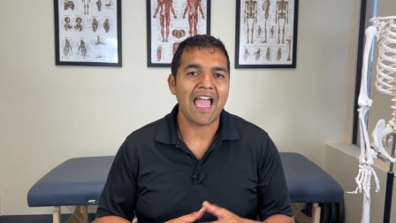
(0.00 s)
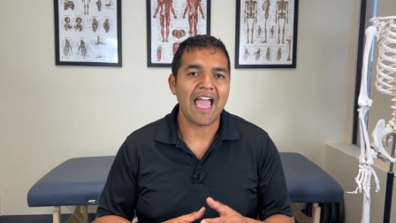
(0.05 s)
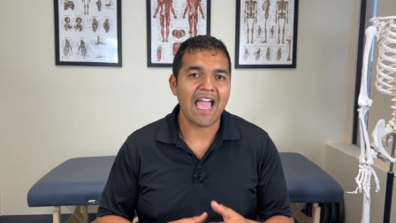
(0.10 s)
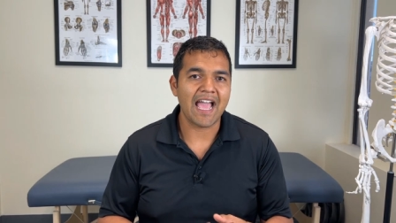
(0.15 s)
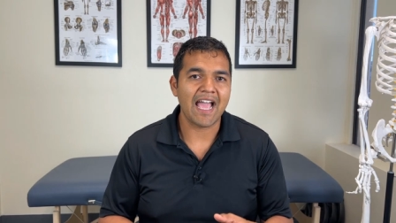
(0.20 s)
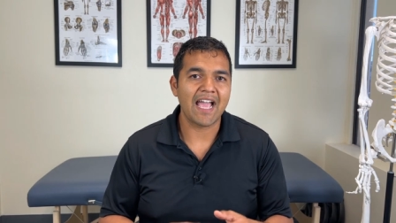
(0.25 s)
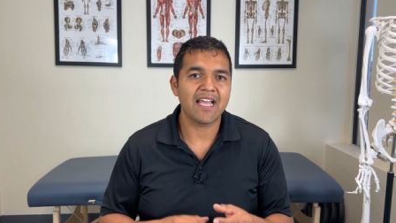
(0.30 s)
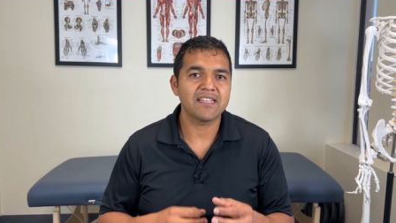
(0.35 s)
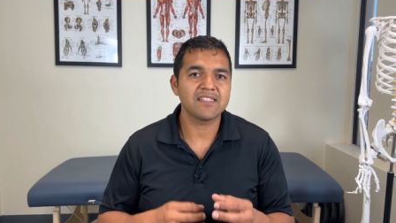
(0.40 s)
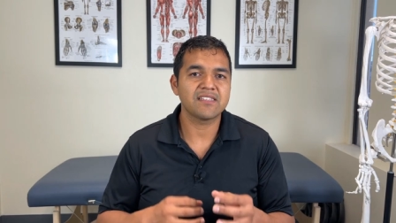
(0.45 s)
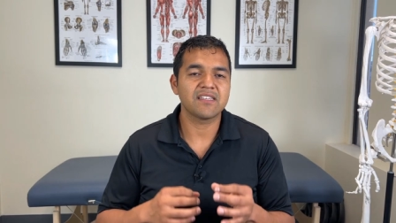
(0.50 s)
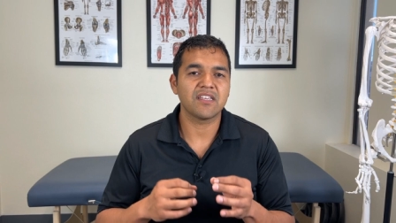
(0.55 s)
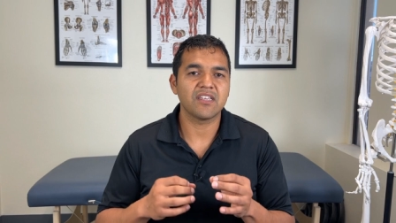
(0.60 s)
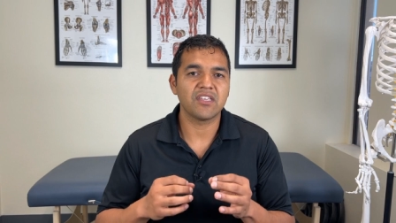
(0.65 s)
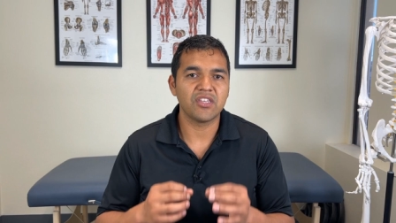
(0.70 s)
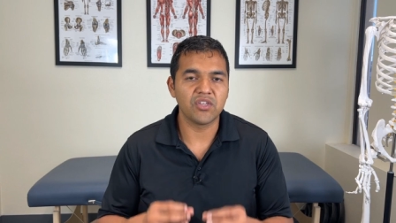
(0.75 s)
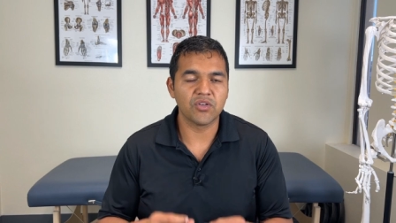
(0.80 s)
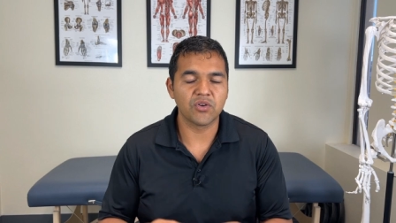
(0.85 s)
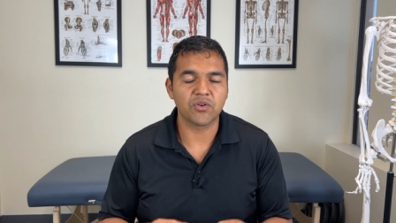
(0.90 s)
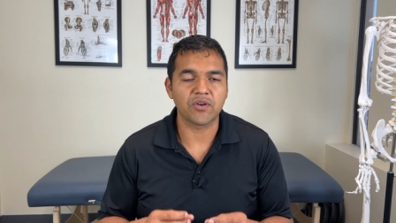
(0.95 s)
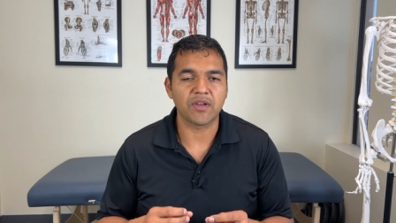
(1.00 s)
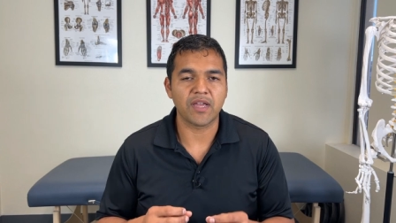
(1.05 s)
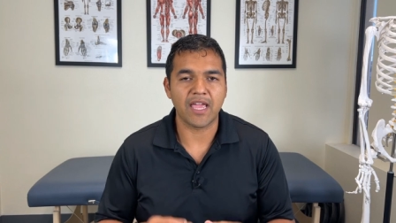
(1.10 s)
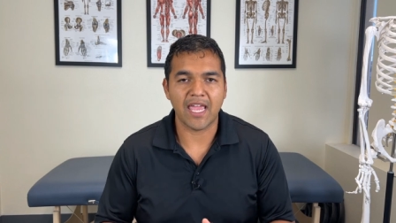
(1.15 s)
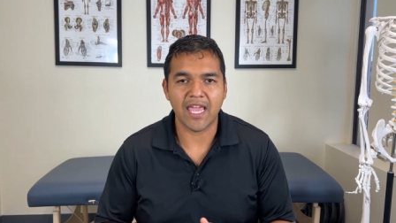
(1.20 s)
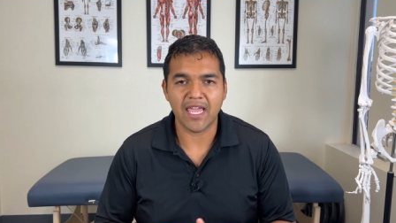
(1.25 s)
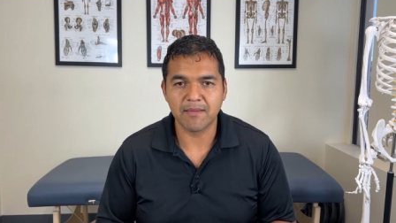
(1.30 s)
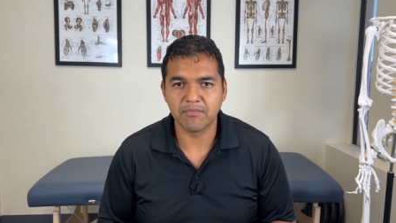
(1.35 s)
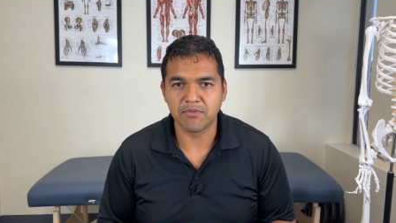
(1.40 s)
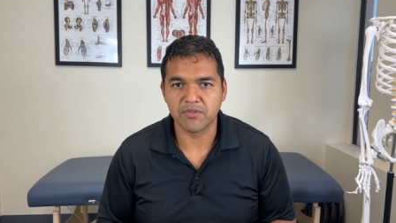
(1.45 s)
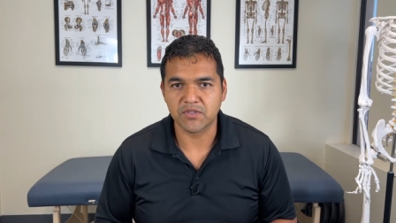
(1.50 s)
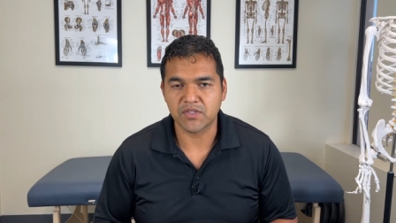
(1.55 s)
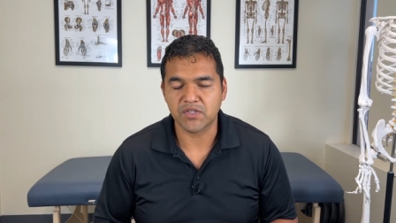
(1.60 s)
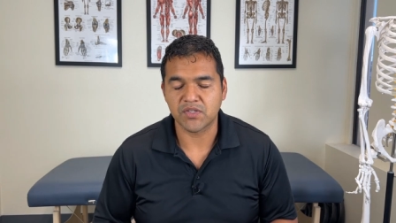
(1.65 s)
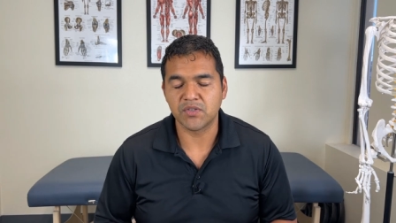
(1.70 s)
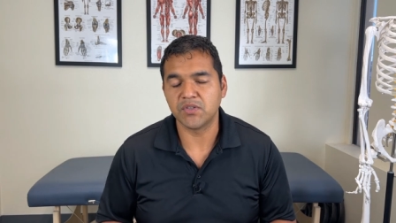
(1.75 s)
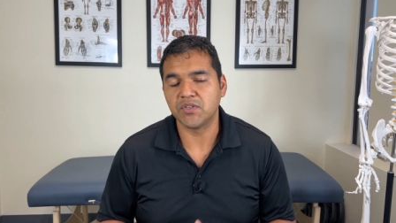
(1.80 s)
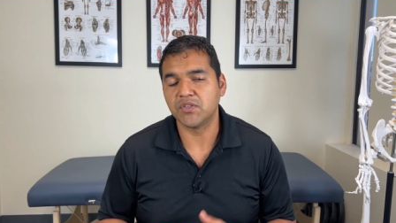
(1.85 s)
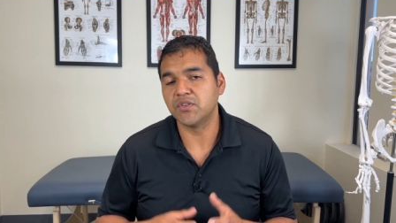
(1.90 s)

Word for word: As you're able to,